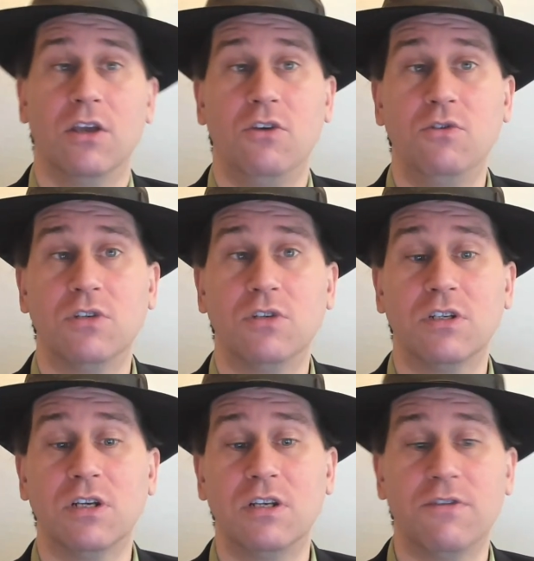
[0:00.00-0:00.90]
uses
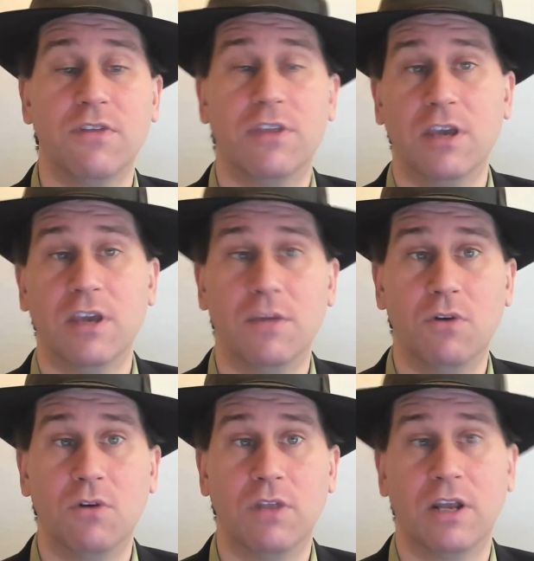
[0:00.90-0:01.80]
a different thinking
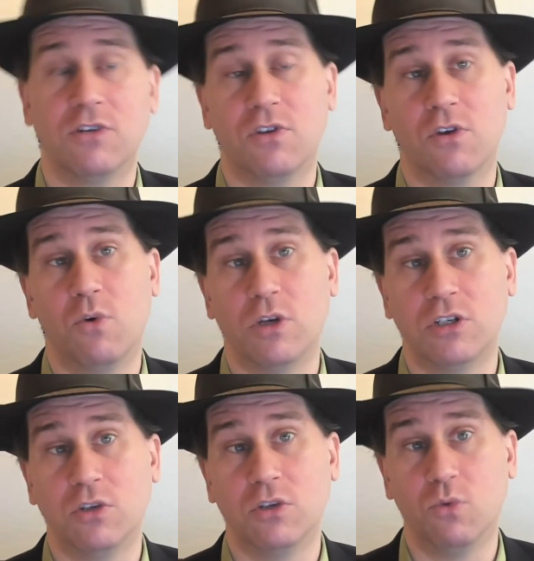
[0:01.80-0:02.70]
mode than answering the
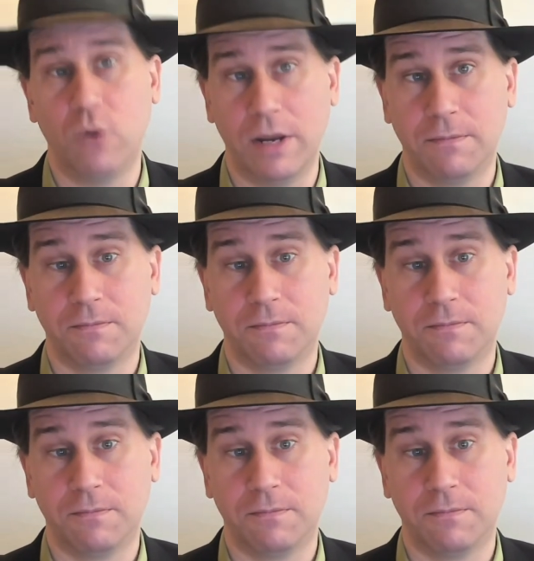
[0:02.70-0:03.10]
question when.